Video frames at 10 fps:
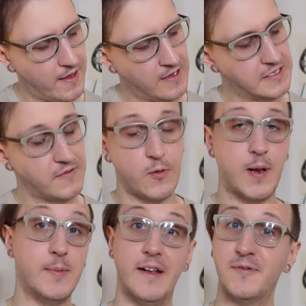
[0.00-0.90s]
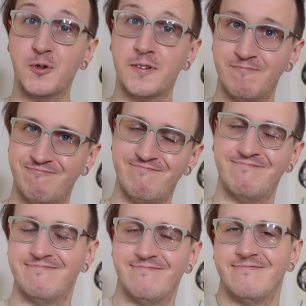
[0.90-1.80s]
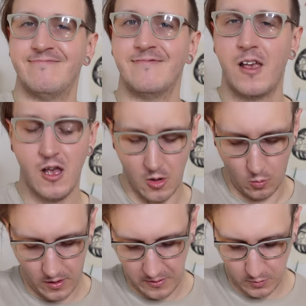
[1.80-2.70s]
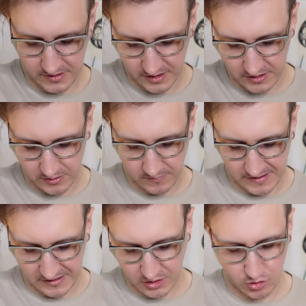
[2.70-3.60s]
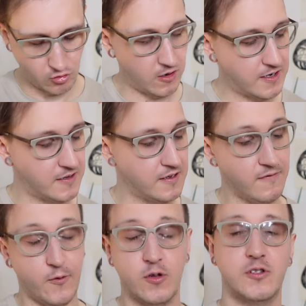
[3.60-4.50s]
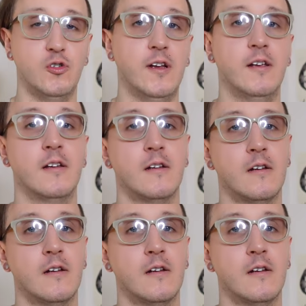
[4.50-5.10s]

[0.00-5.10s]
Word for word: that is if you play me an F chord, what I want you to do is strike the fourth string